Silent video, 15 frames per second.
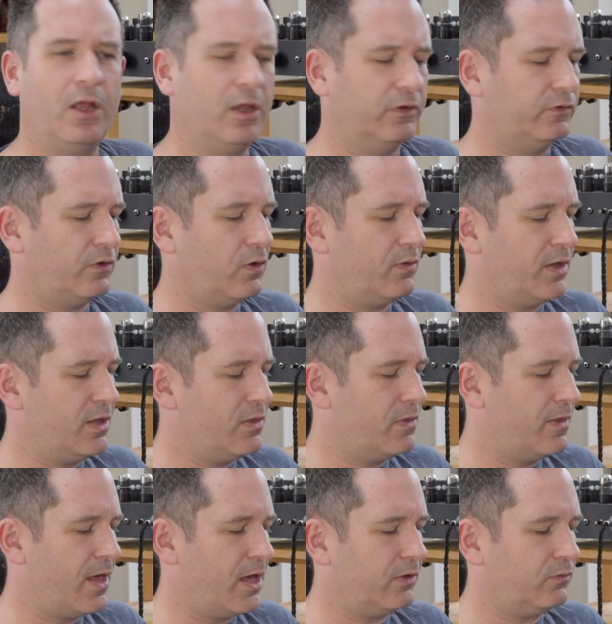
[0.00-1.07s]
So in
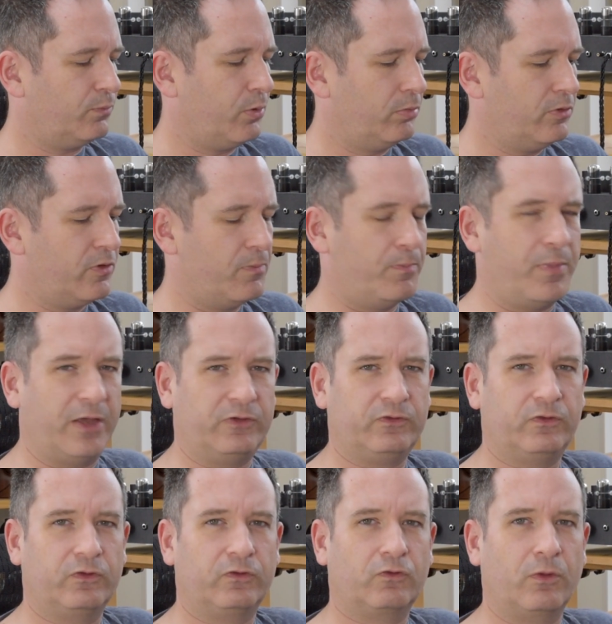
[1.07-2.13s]
that, probably the best
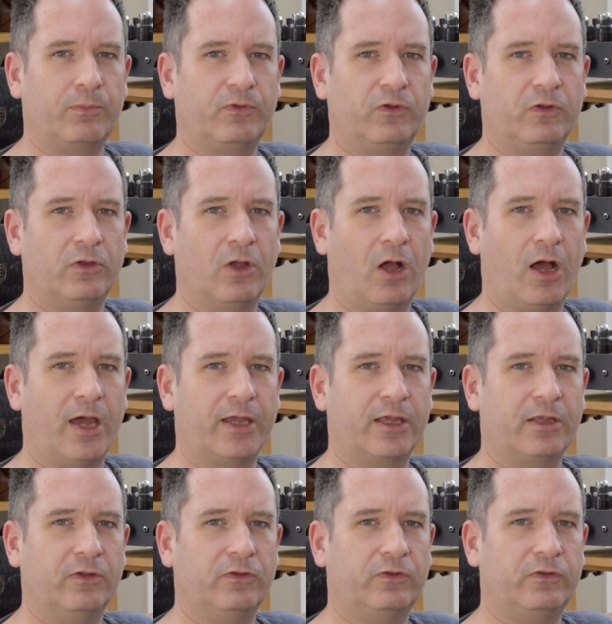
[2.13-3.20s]
description I
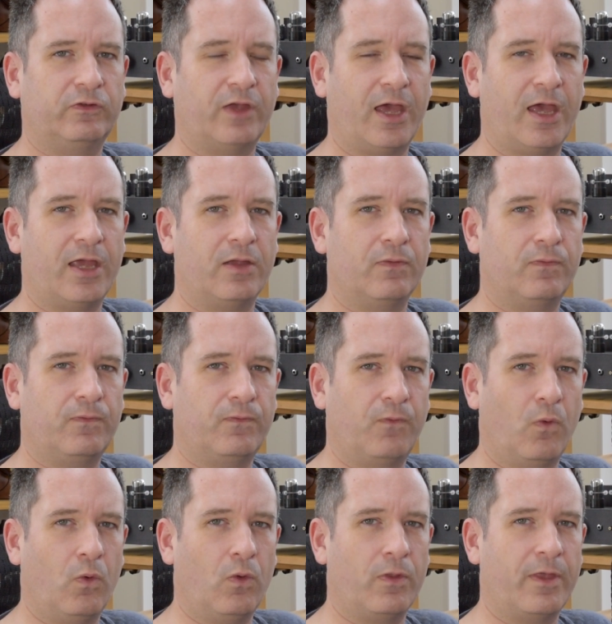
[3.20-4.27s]
can say
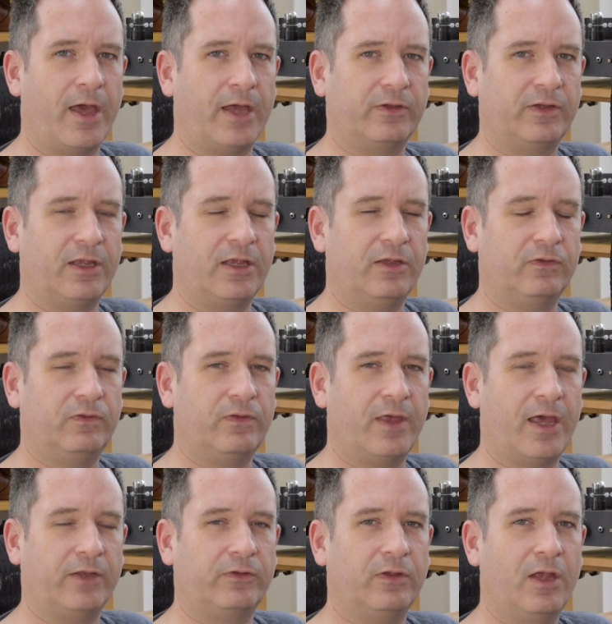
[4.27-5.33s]
for that is
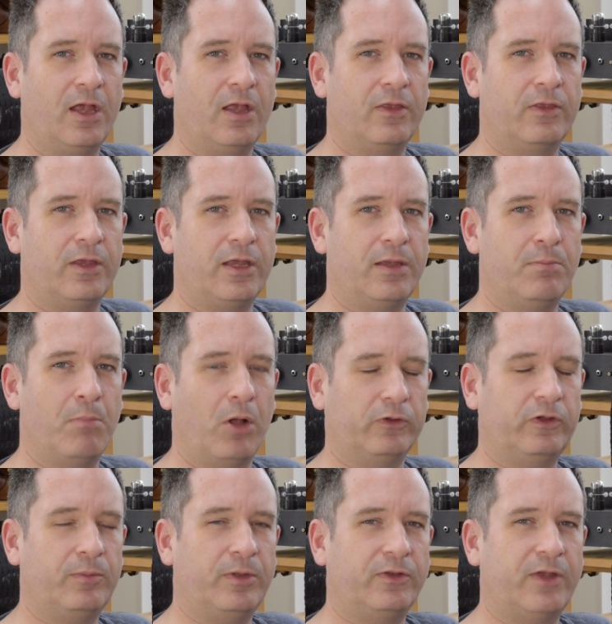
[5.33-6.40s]
that the
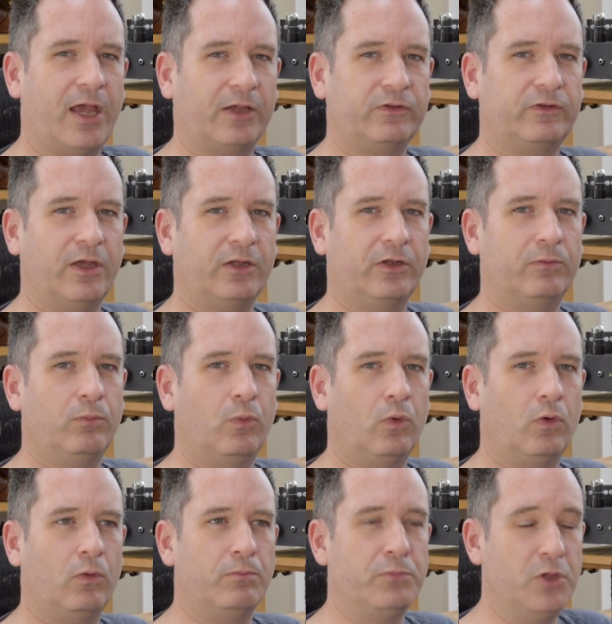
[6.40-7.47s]
multi-bit DAC sounded
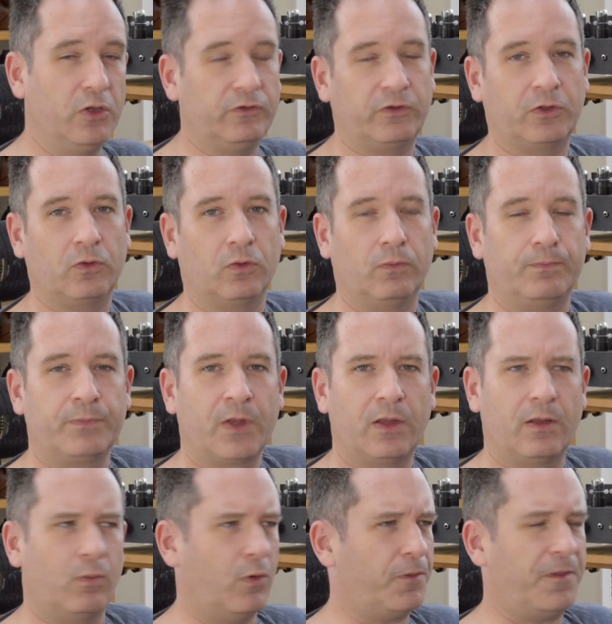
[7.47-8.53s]
more musical.
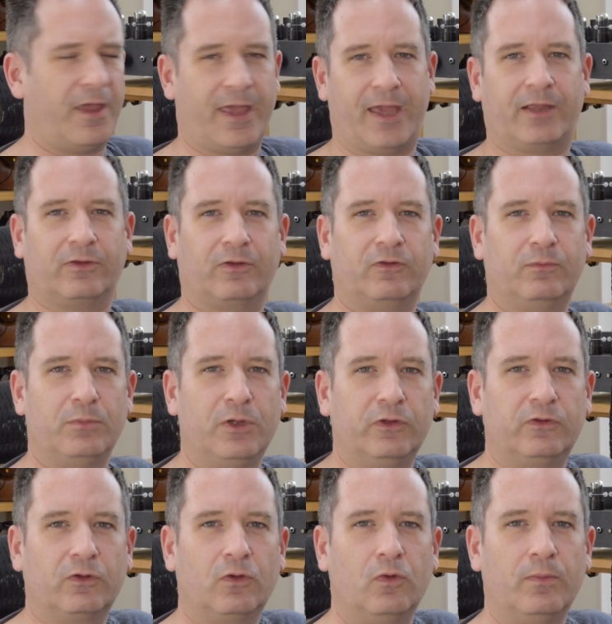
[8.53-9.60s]
And what the heck does
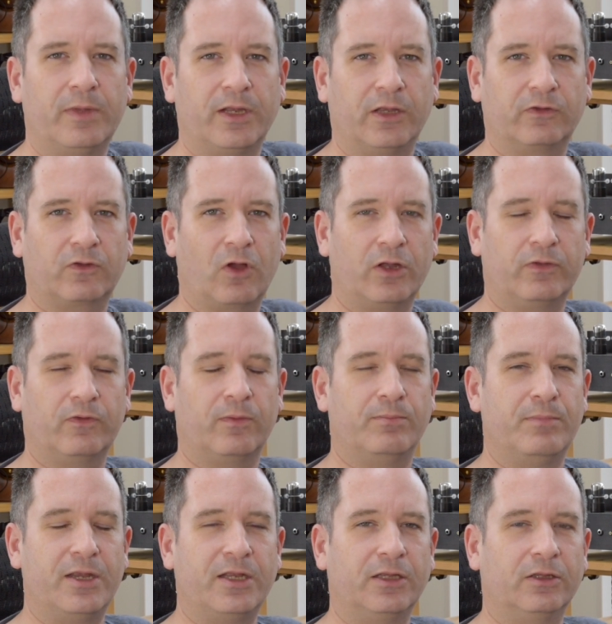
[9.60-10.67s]
musical mean? It's kind of a
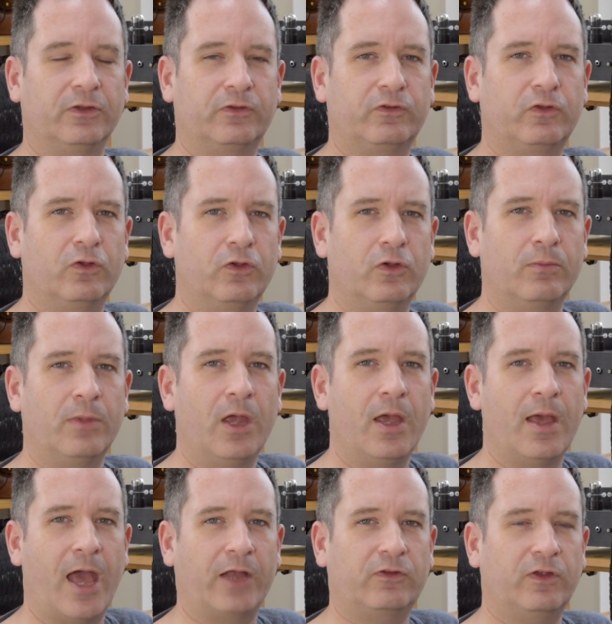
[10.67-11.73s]
meaningless term.
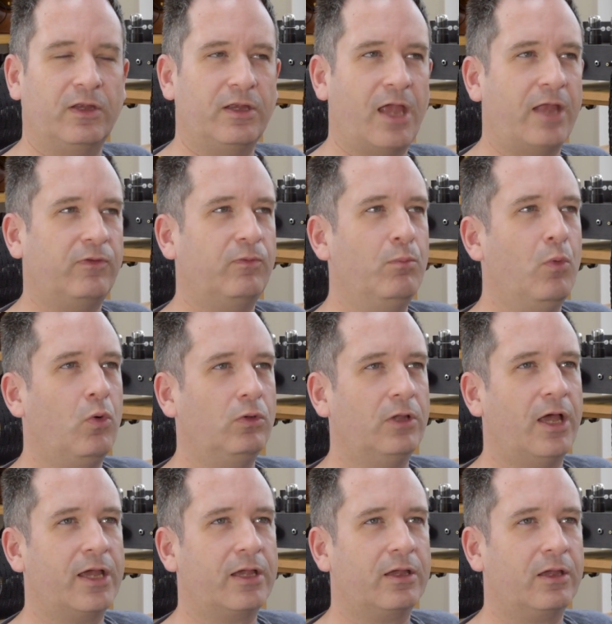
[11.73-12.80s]
Actually, it's more
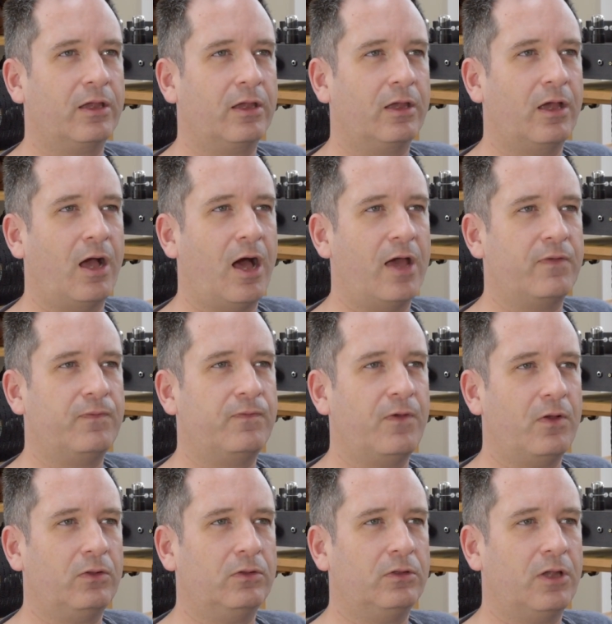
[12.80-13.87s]
like I
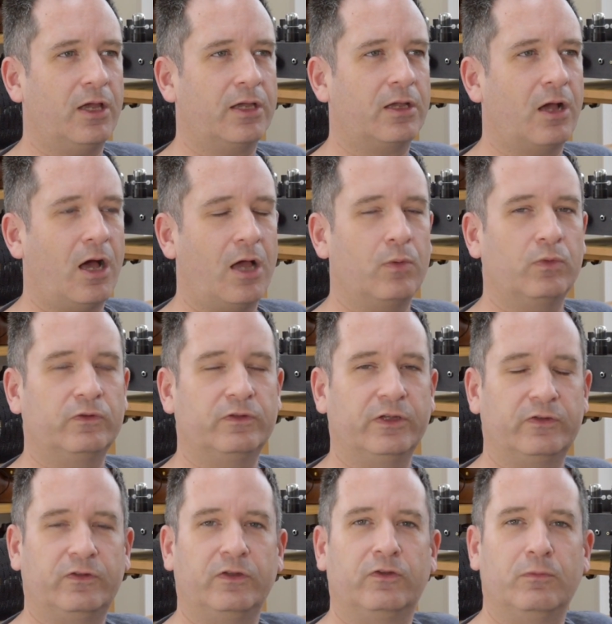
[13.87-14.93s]
felt like I was
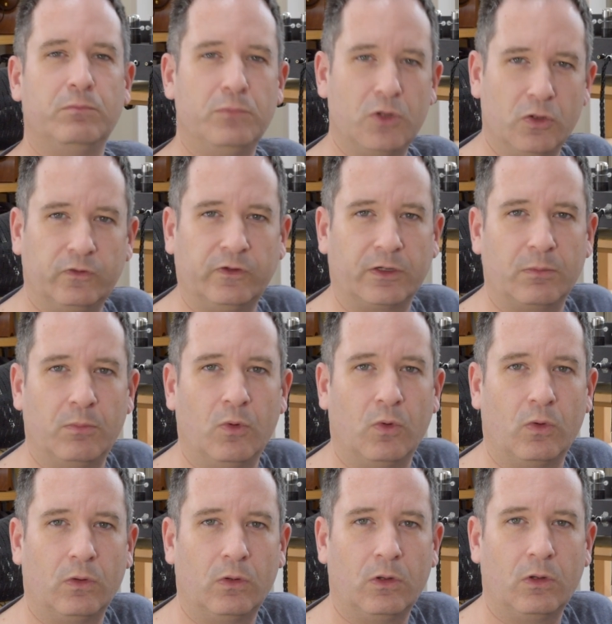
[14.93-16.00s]
listening to music
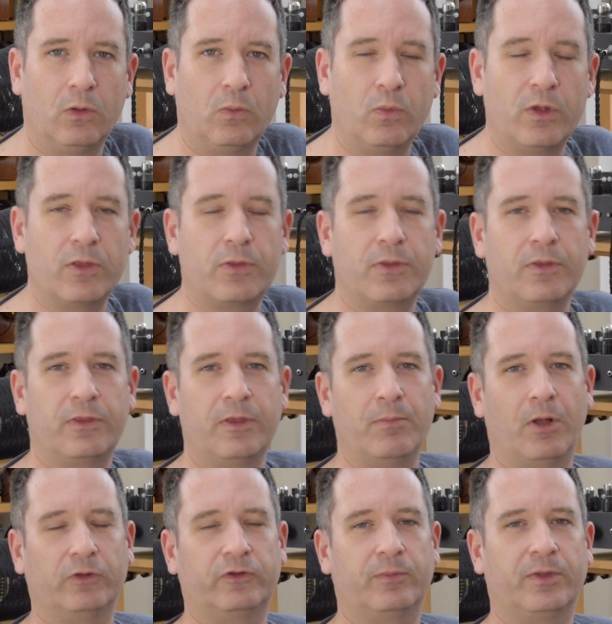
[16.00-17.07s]
more with the
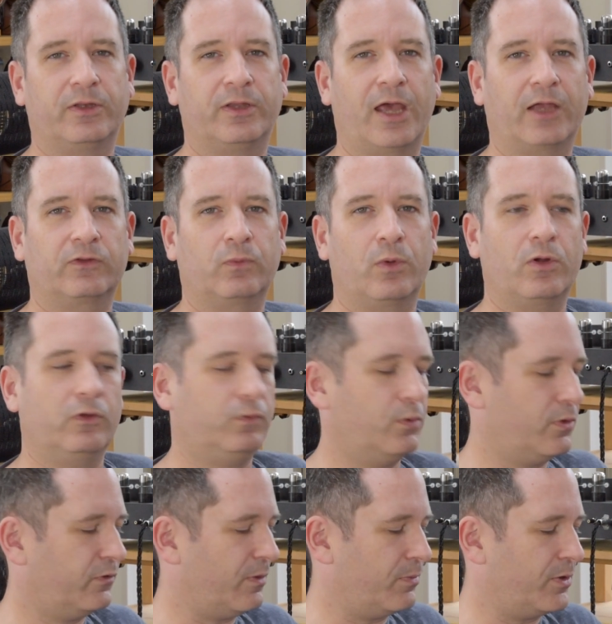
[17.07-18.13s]
multi-bit DACs. Whereas
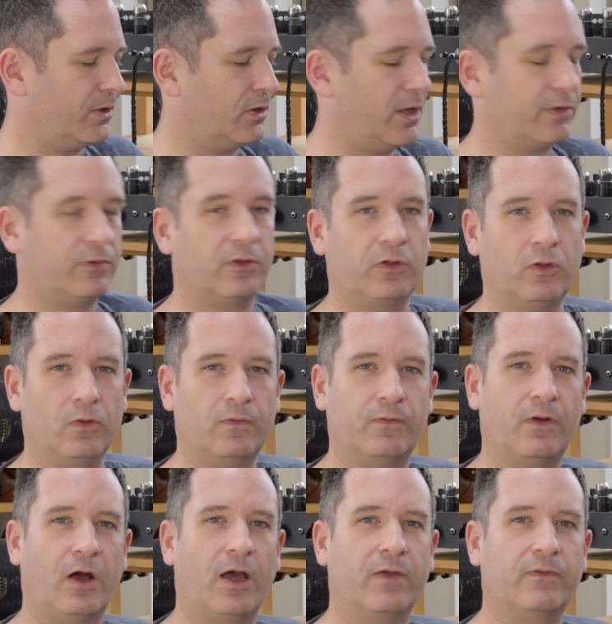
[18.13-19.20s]
with something like the
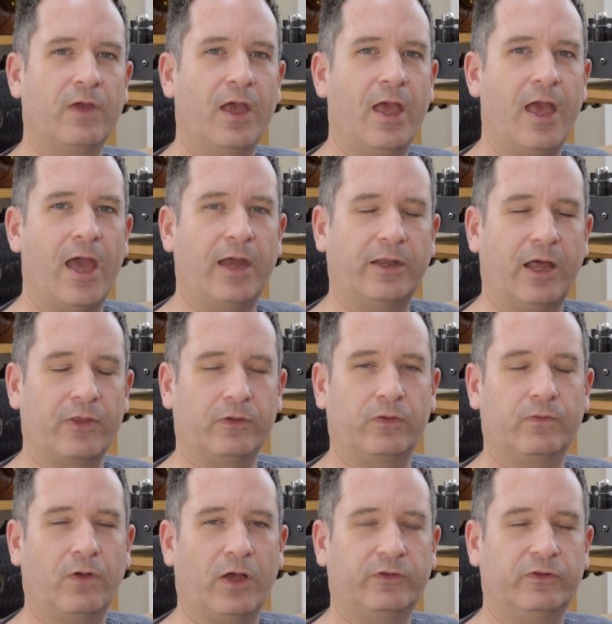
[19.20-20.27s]
Q5 and other
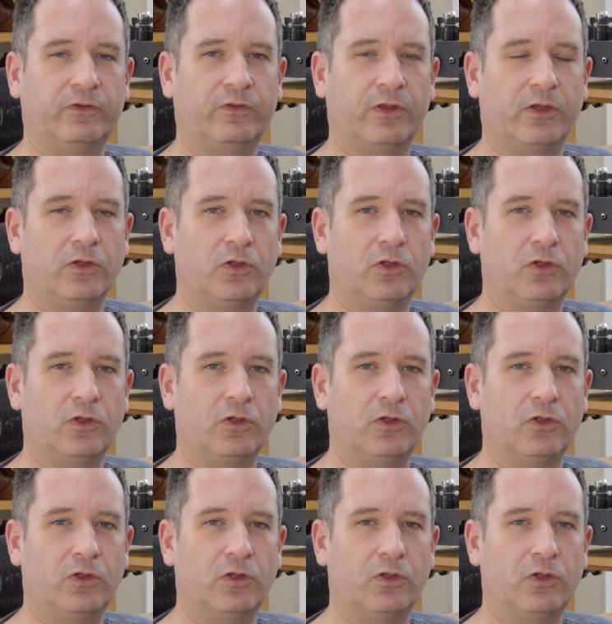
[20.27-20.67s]
devices that